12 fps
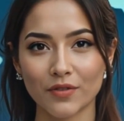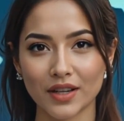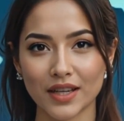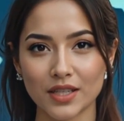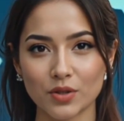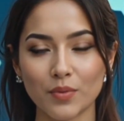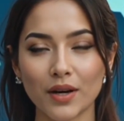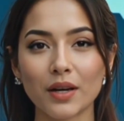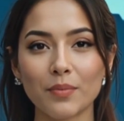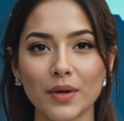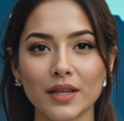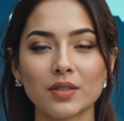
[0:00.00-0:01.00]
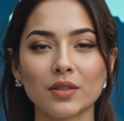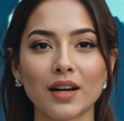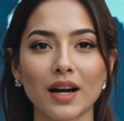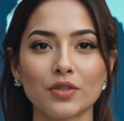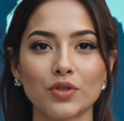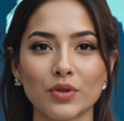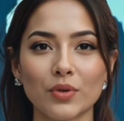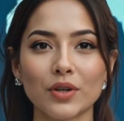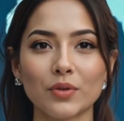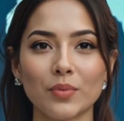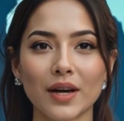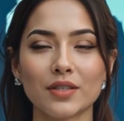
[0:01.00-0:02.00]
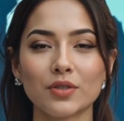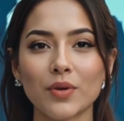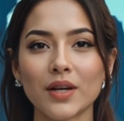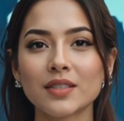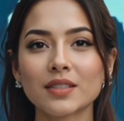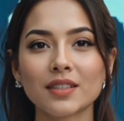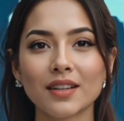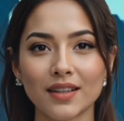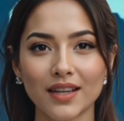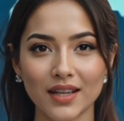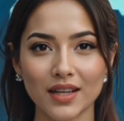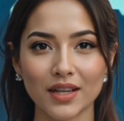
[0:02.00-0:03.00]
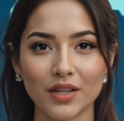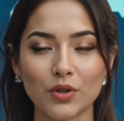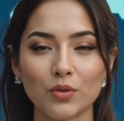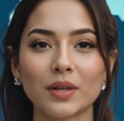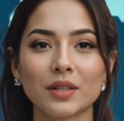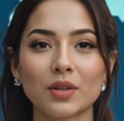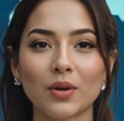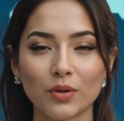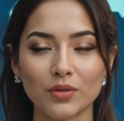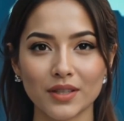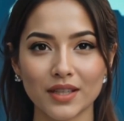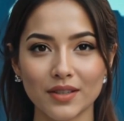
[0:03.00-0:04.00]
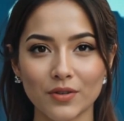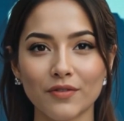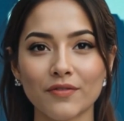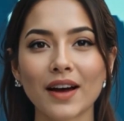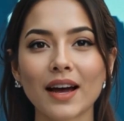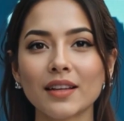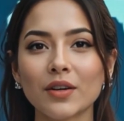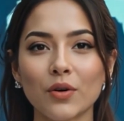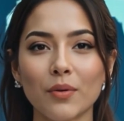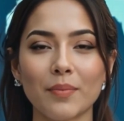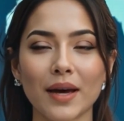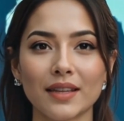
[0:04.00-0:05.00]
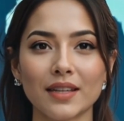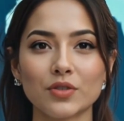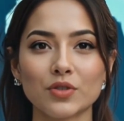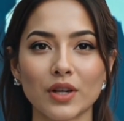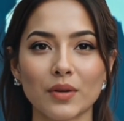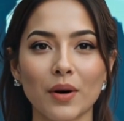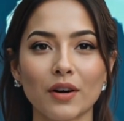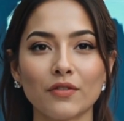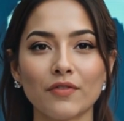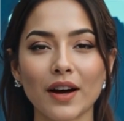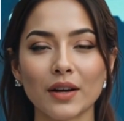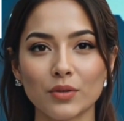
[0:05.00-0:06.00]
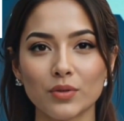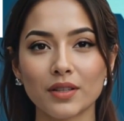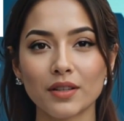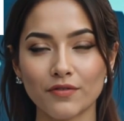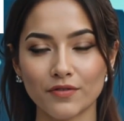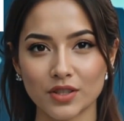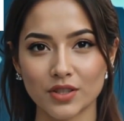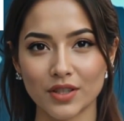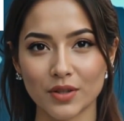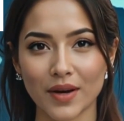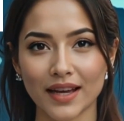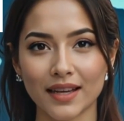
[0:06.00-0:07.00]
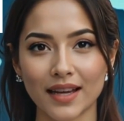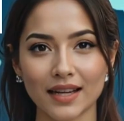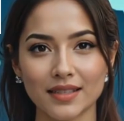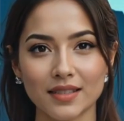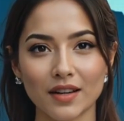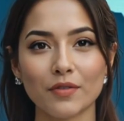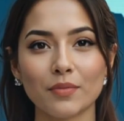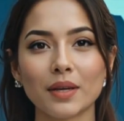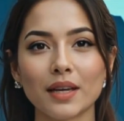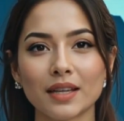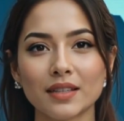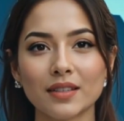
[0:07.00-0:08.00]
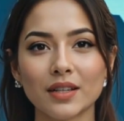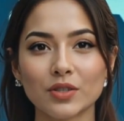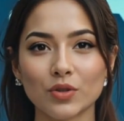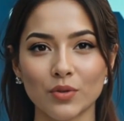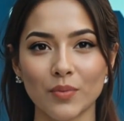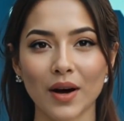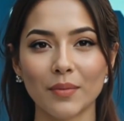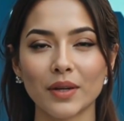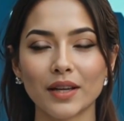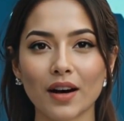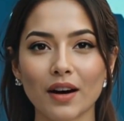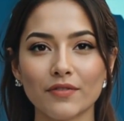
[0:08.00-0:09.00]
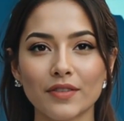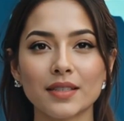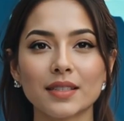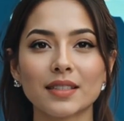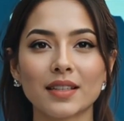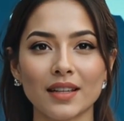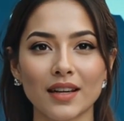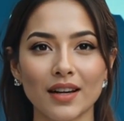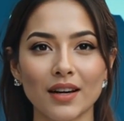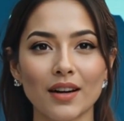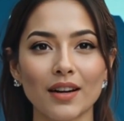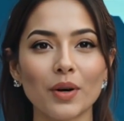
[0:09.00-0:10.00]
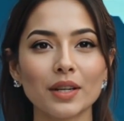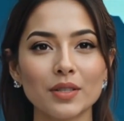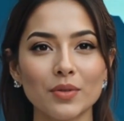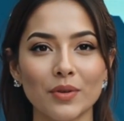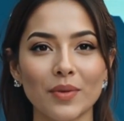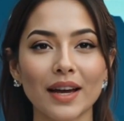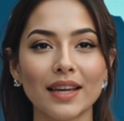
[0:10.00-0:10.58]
For each marketplace or country where you plan to register, you must hold either a valid or pending trademark filed with an officially recognized government intellectual property office. Once you are